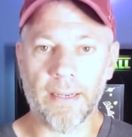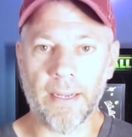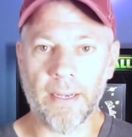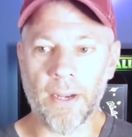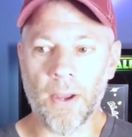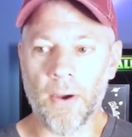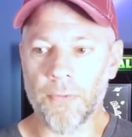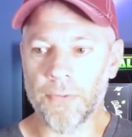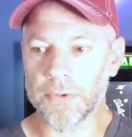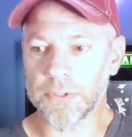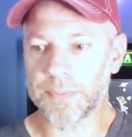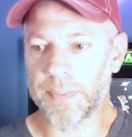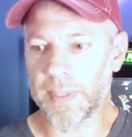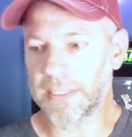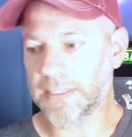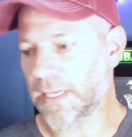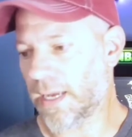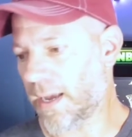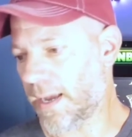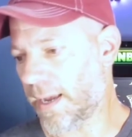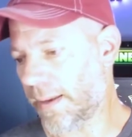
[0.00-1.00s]
You know, there's been
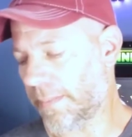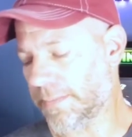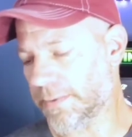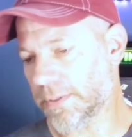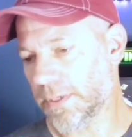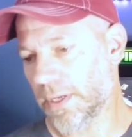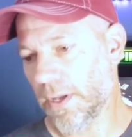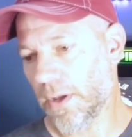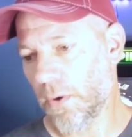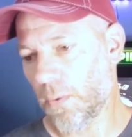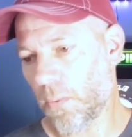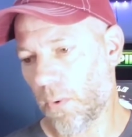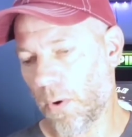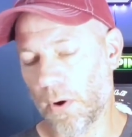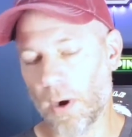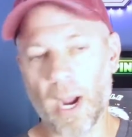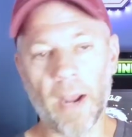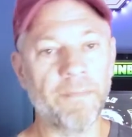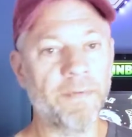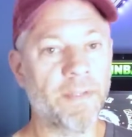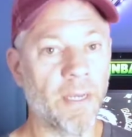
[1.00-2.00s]
times where
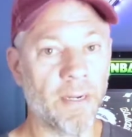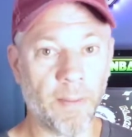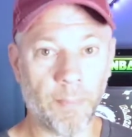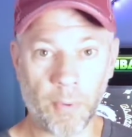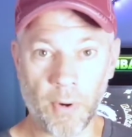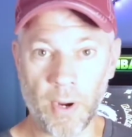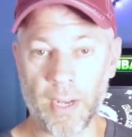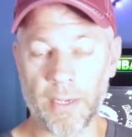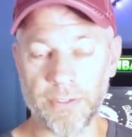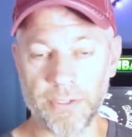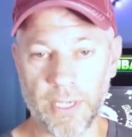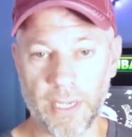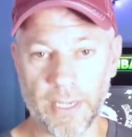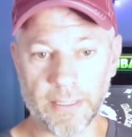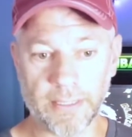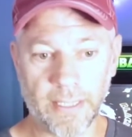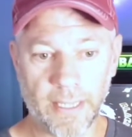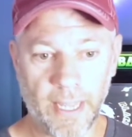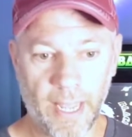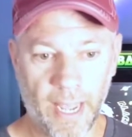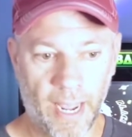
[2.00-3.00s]
I've done a project
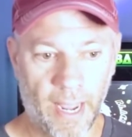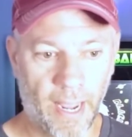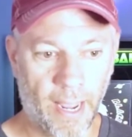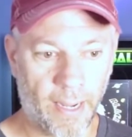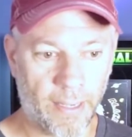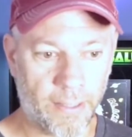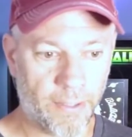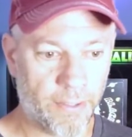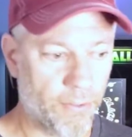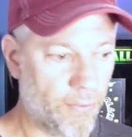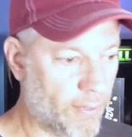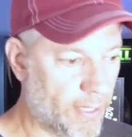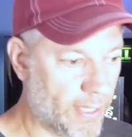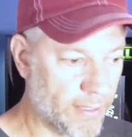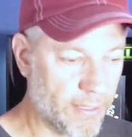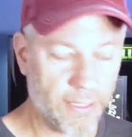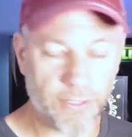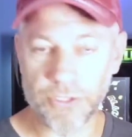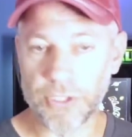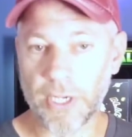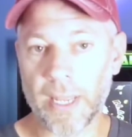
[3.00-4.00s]
and you get
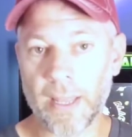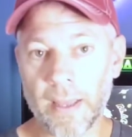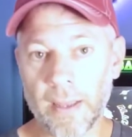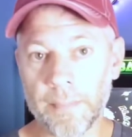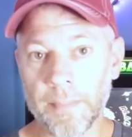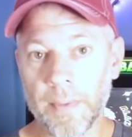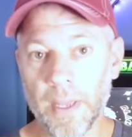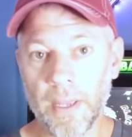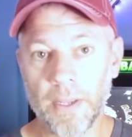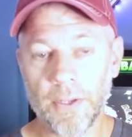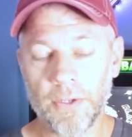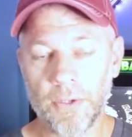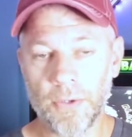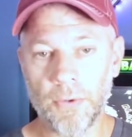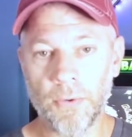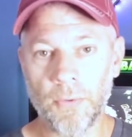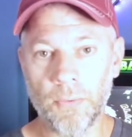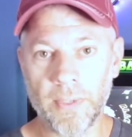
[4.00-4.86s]
in a jam, you